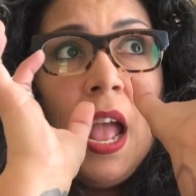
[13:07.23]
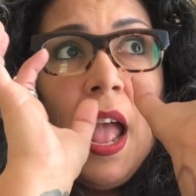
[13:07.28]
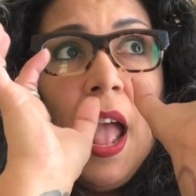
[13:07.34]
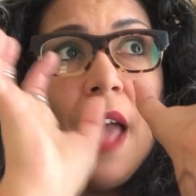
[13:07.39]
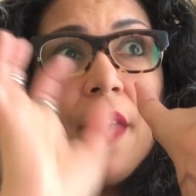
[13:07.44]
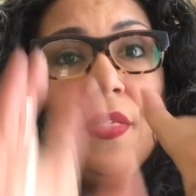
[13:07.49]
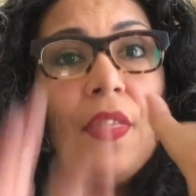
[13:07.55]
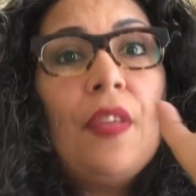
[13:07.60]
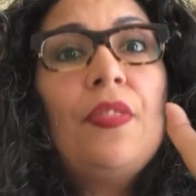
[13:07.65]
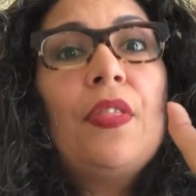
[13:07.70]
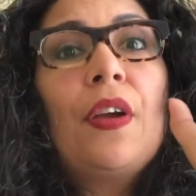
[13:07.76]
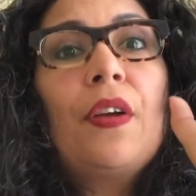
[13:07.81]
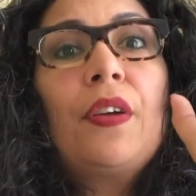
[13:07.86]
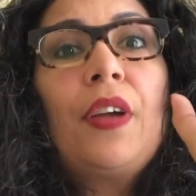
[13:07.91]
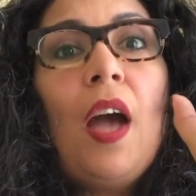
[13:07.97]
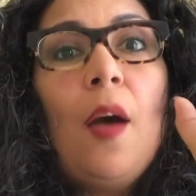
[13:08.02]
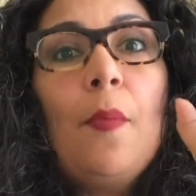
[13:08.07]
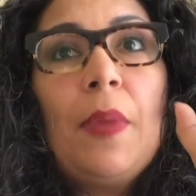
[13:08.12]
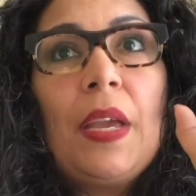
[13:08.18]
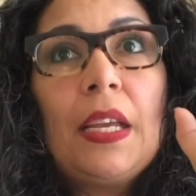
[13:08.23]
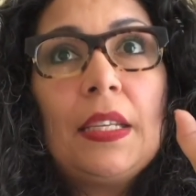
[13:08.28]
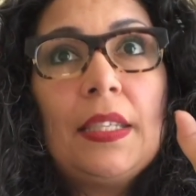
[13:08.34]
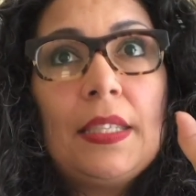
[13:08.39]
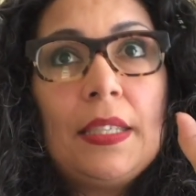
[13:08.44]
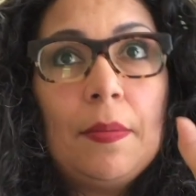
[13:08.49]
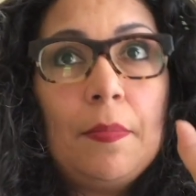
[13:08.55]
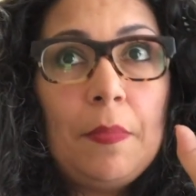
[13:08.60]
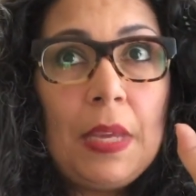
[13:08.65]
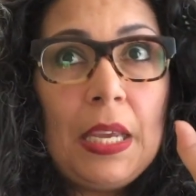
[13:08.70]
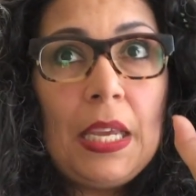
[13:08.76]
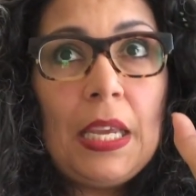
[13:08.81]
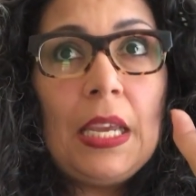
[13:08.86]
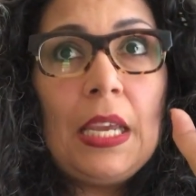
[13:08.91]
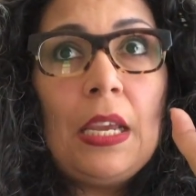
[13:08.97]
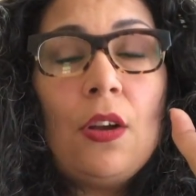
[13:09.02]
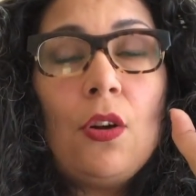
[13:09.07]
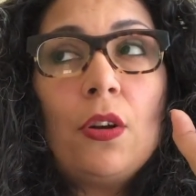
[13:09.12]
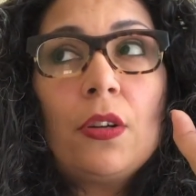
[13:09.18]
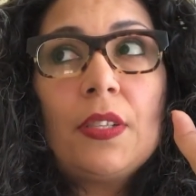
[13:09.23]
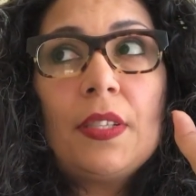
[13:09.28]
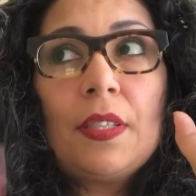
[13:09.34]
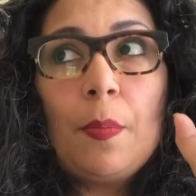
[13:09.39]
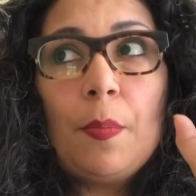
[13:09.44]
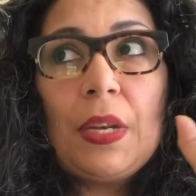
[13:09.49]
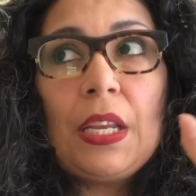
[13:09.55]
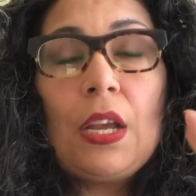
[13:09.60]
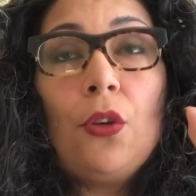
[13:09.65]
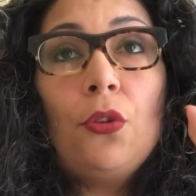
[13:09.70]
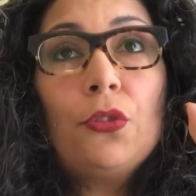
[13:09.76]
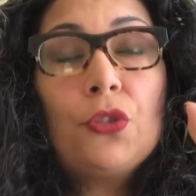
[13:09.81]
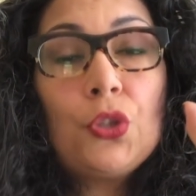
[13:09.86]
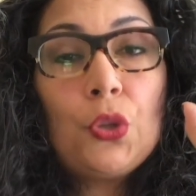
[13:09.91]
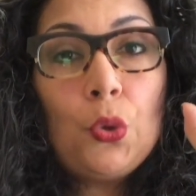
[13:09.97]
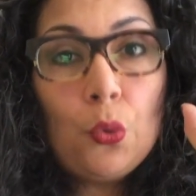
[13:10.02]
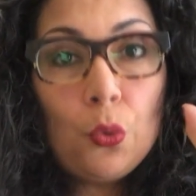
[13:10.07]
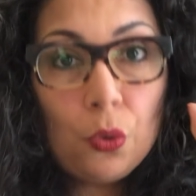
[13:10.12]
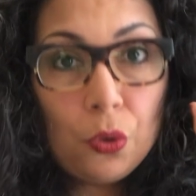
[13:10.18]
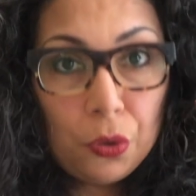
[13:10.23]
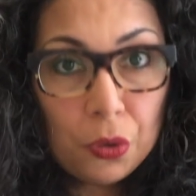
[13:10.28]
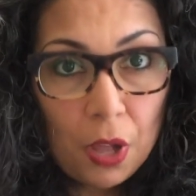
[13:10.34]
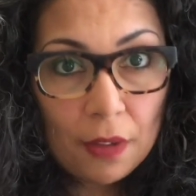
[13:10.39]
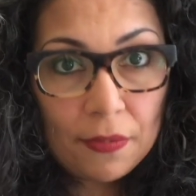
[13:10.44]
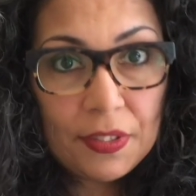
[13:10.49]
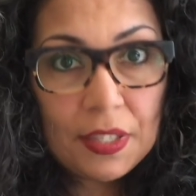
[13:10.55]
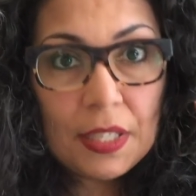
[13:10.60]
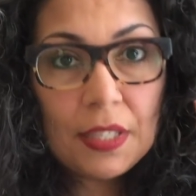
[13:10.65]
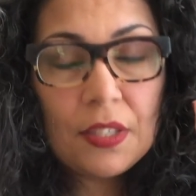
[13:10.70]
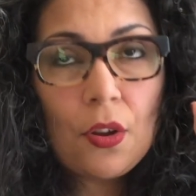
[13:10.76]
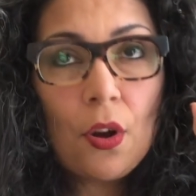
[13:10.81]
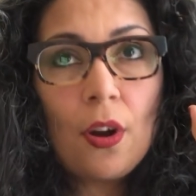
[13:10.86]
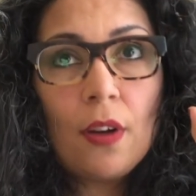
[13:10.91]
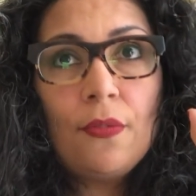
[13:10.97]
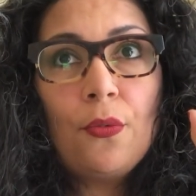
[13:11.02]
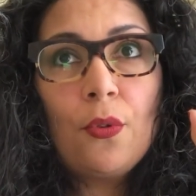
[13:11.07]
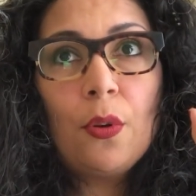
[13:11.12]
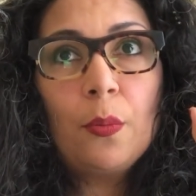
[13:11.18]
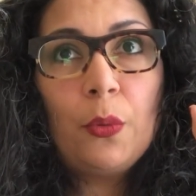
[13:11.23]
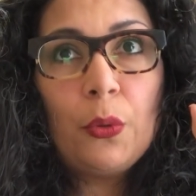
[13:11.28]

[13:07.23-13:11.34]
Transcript: And then they're coming to me or somebody else who loves this art form,